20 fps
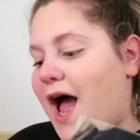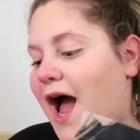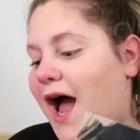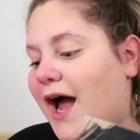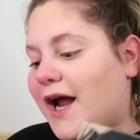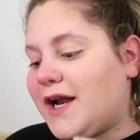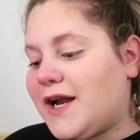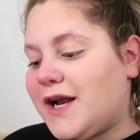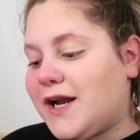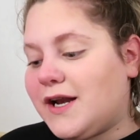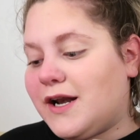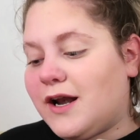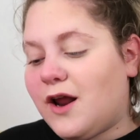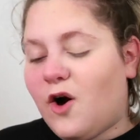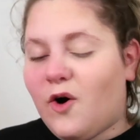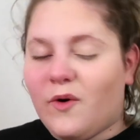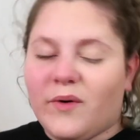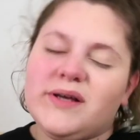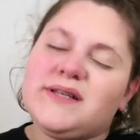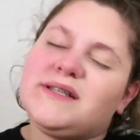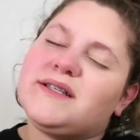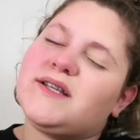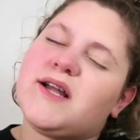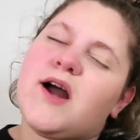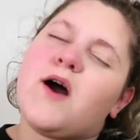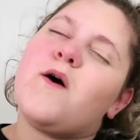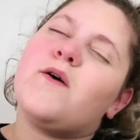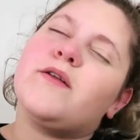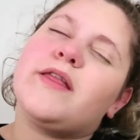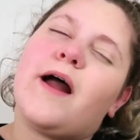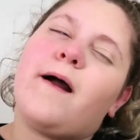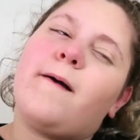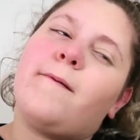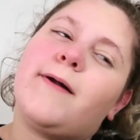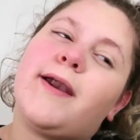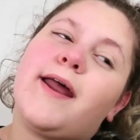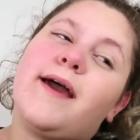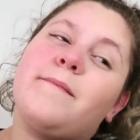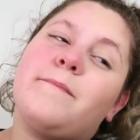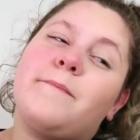I always know that
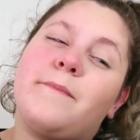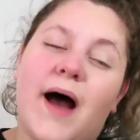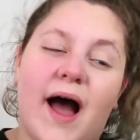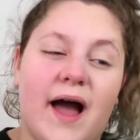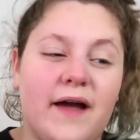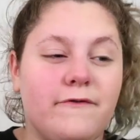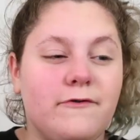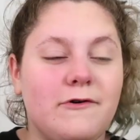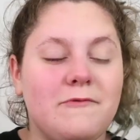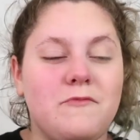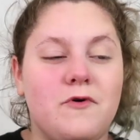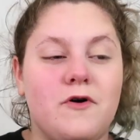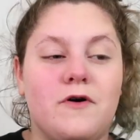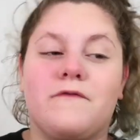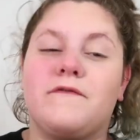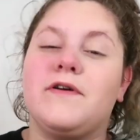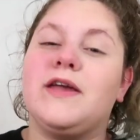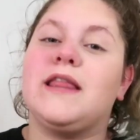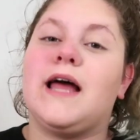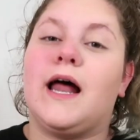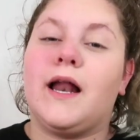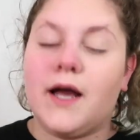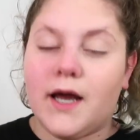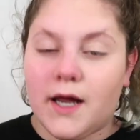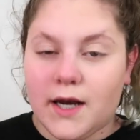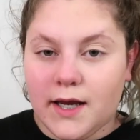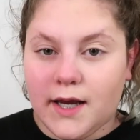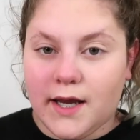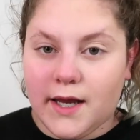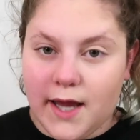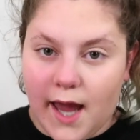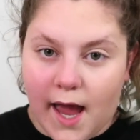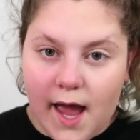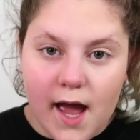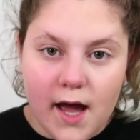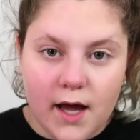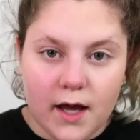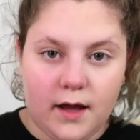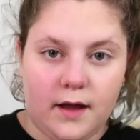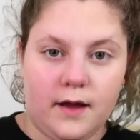when I buy from Morphe that I'm gonna
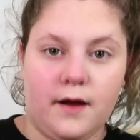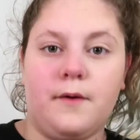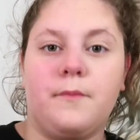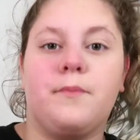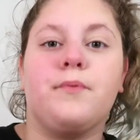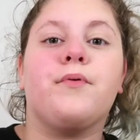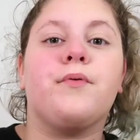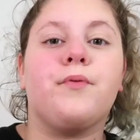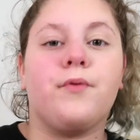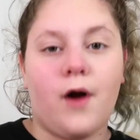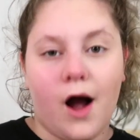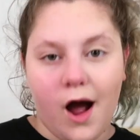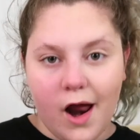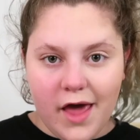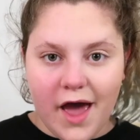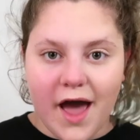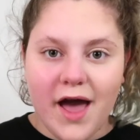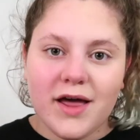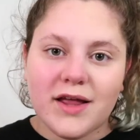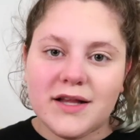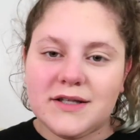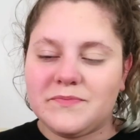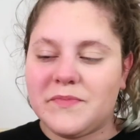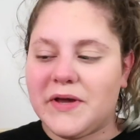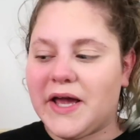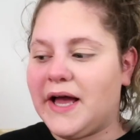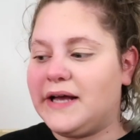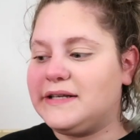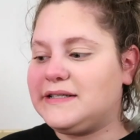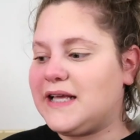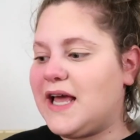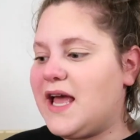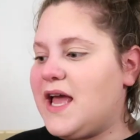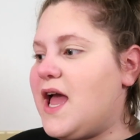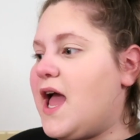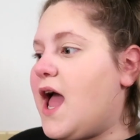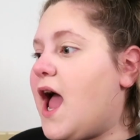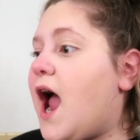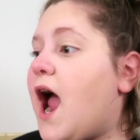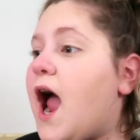get a good product, because
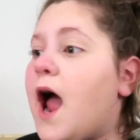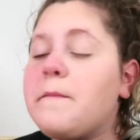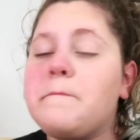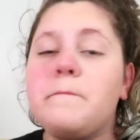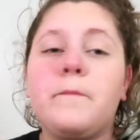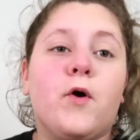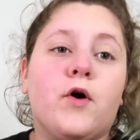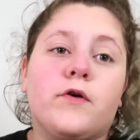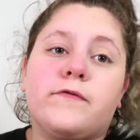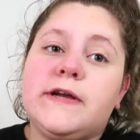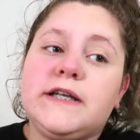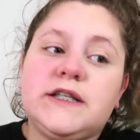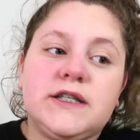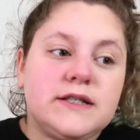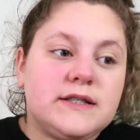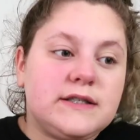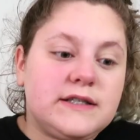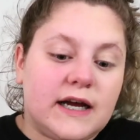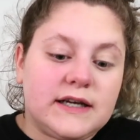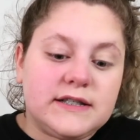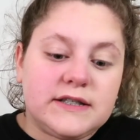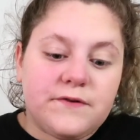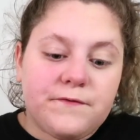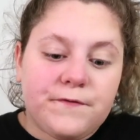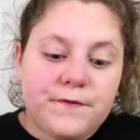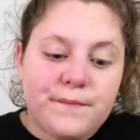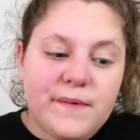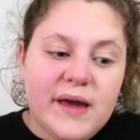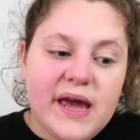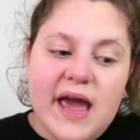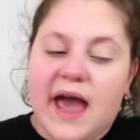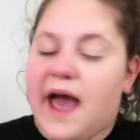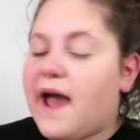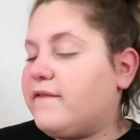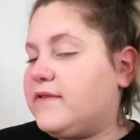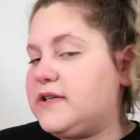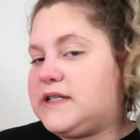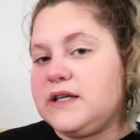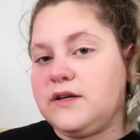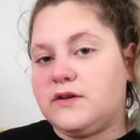Morphe just does it for me
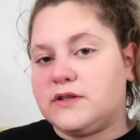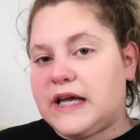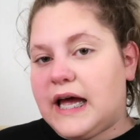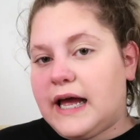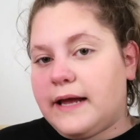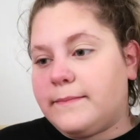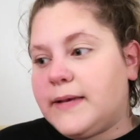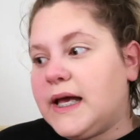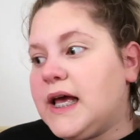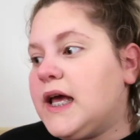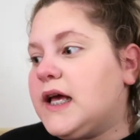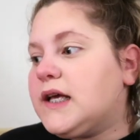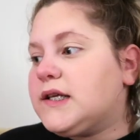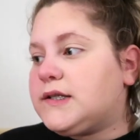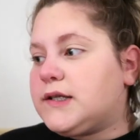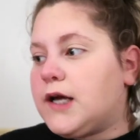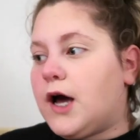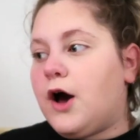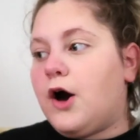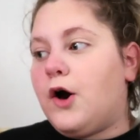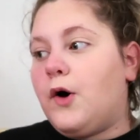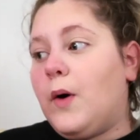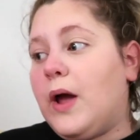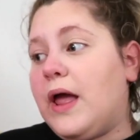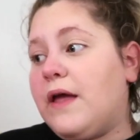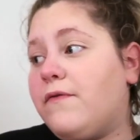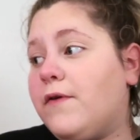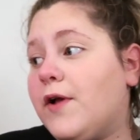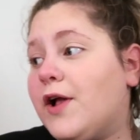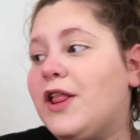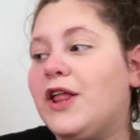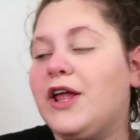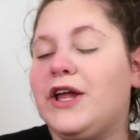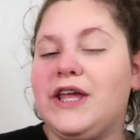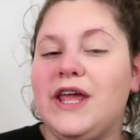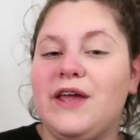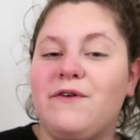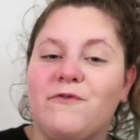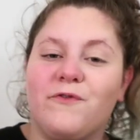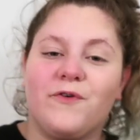every single time. So if you're
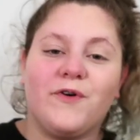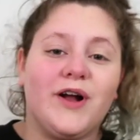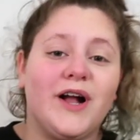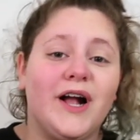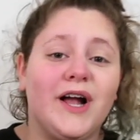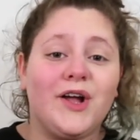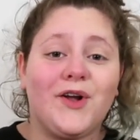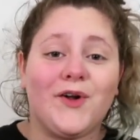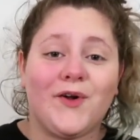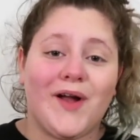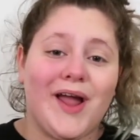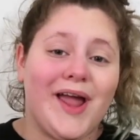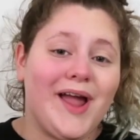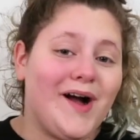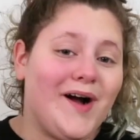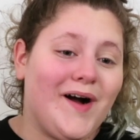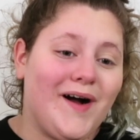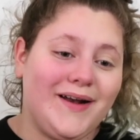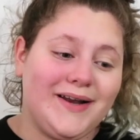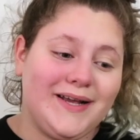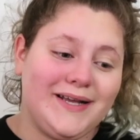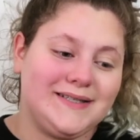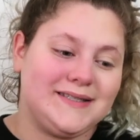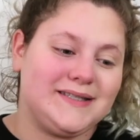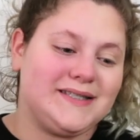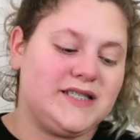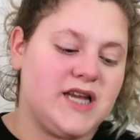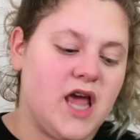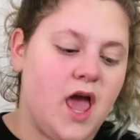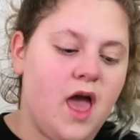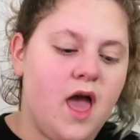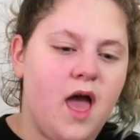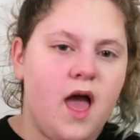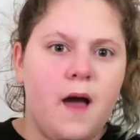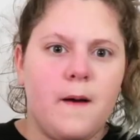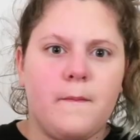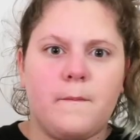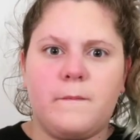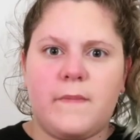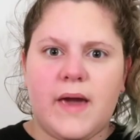looking for a great, honest
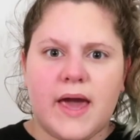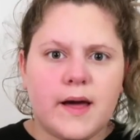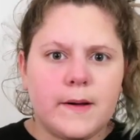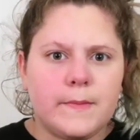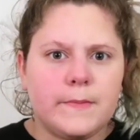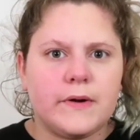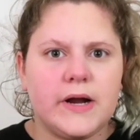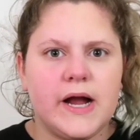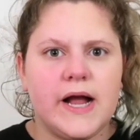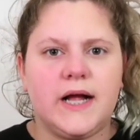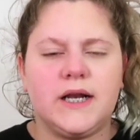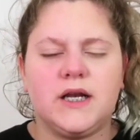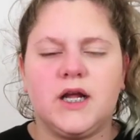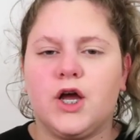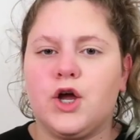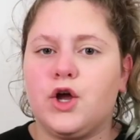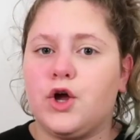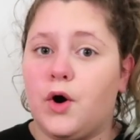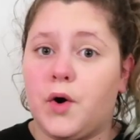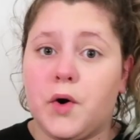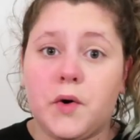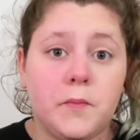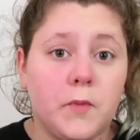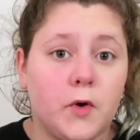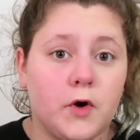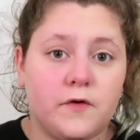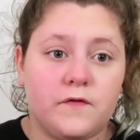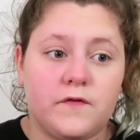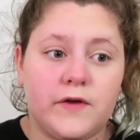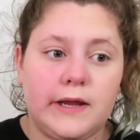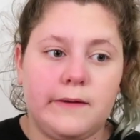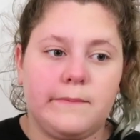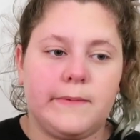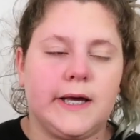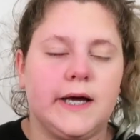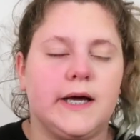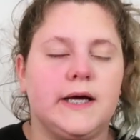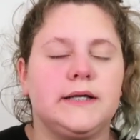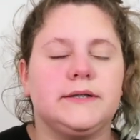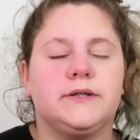makeup brand, go to Morphe,
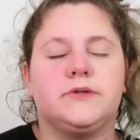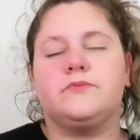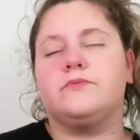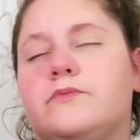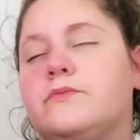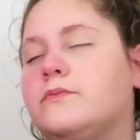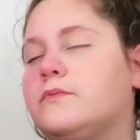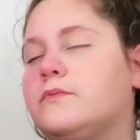because